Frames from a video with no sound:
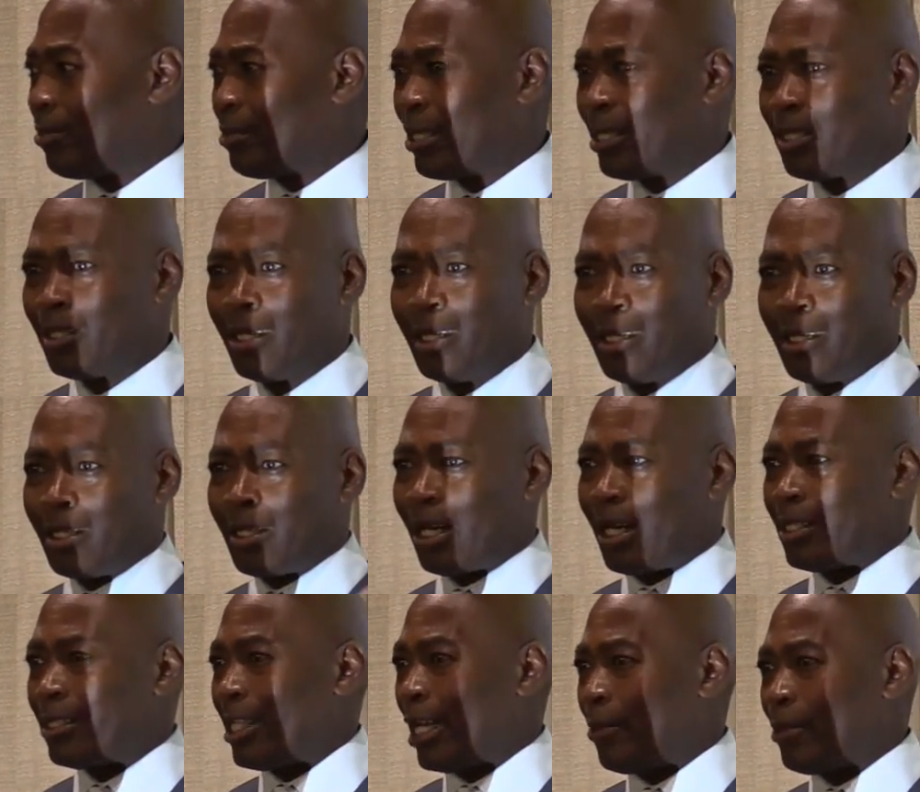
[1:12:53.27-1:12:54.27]
I mean,
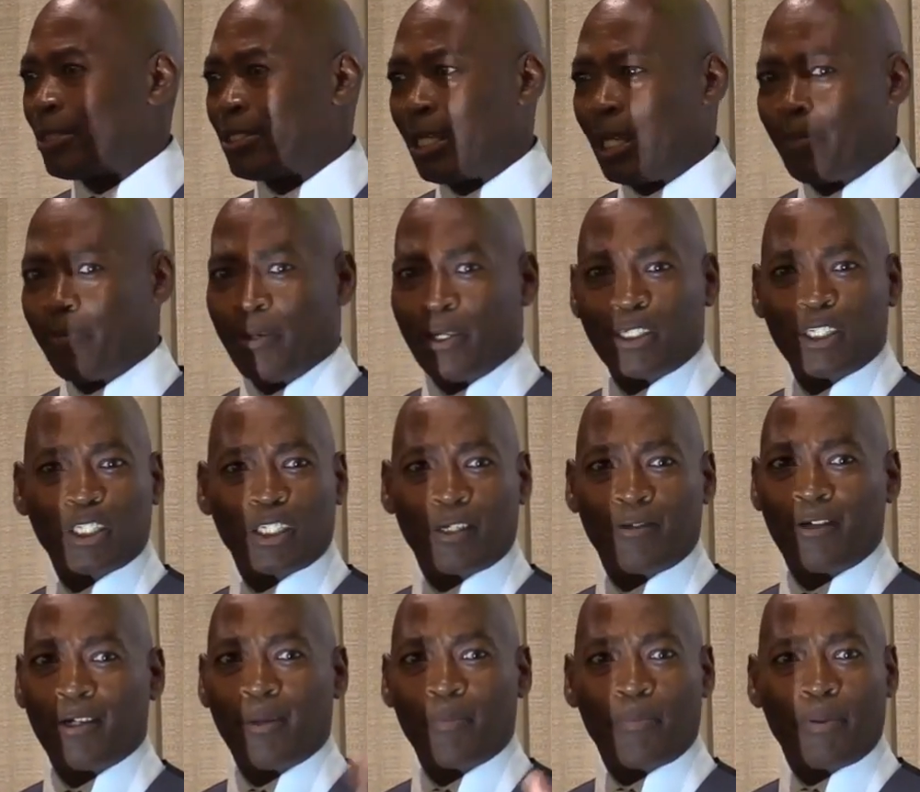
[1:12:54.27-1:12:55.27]
they would take pictures
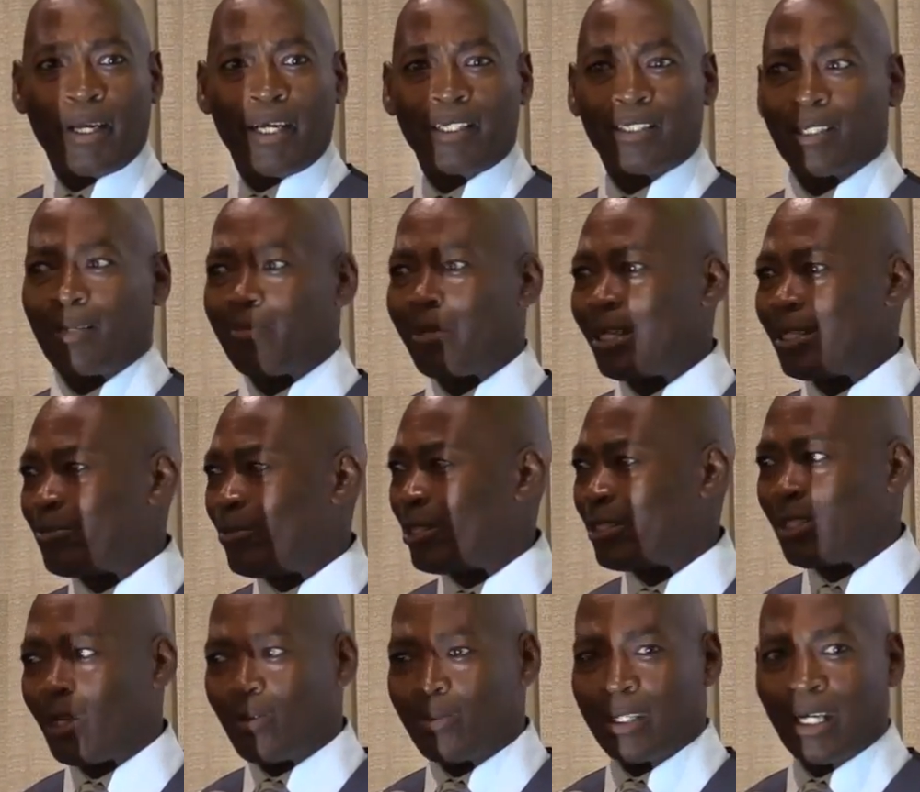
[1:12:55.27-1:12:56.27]
of him placed. I'm like,
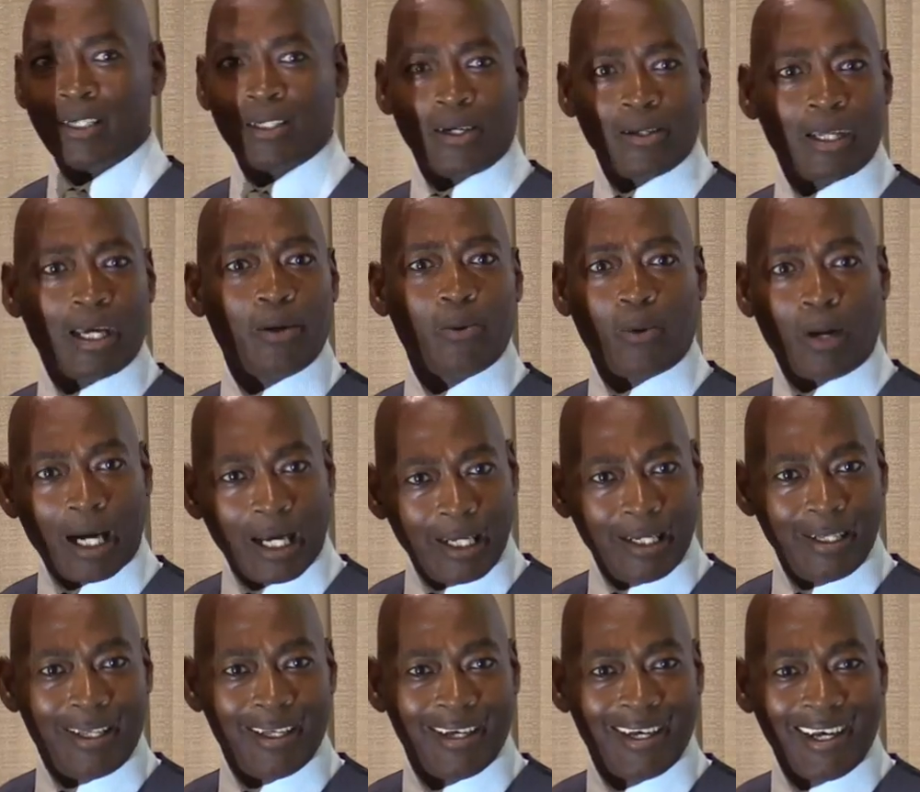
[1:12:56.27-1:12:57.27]
but don't they know they
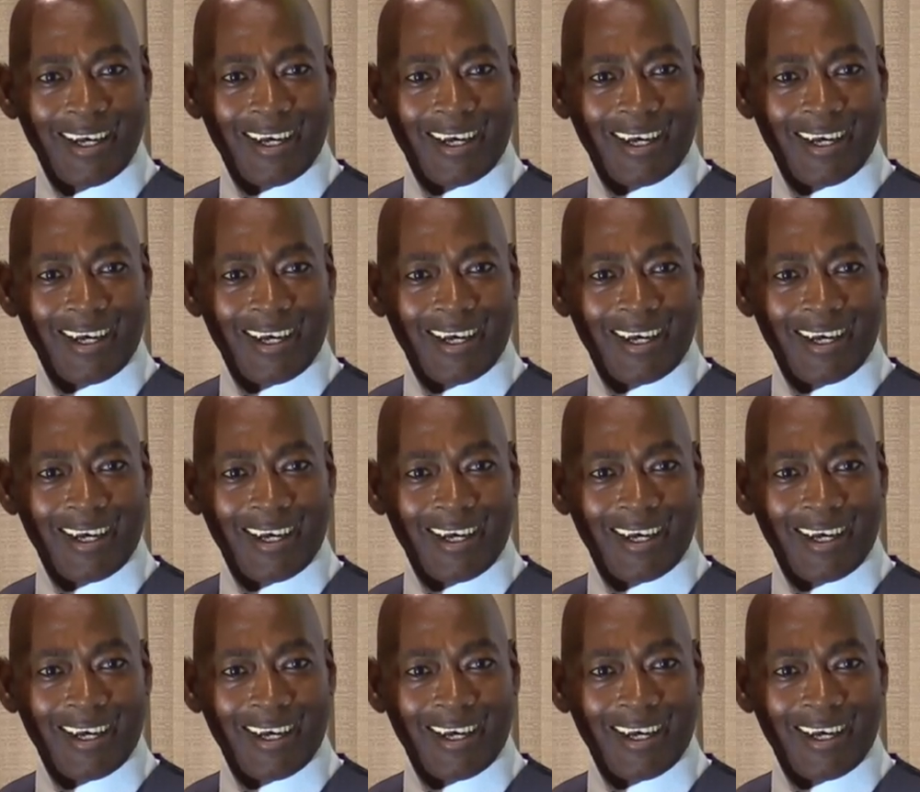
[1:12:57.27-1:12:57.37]
white?